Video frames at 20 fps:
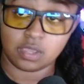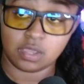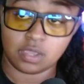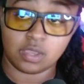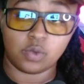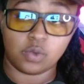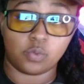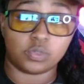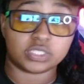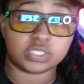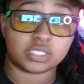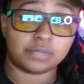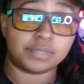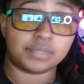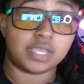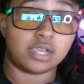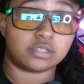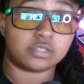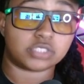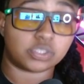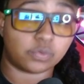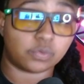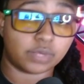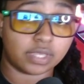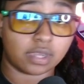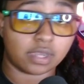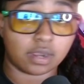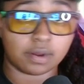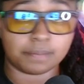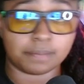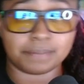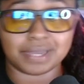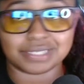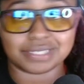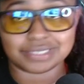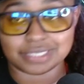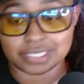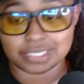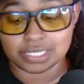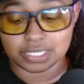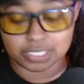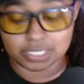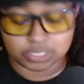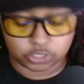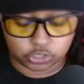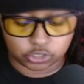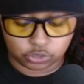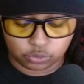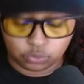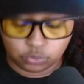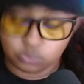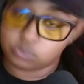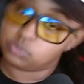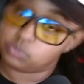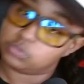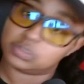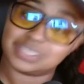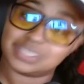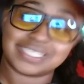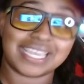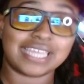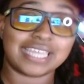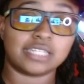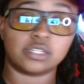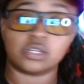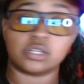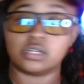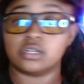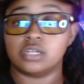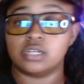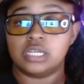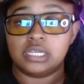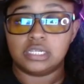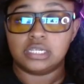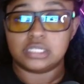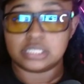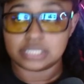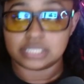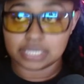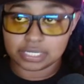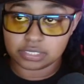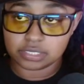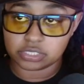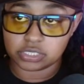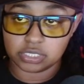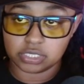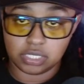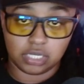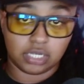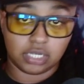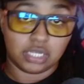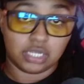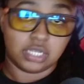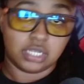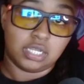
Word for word: What's up, y'all? So we are about to get into Taylor, Daysha,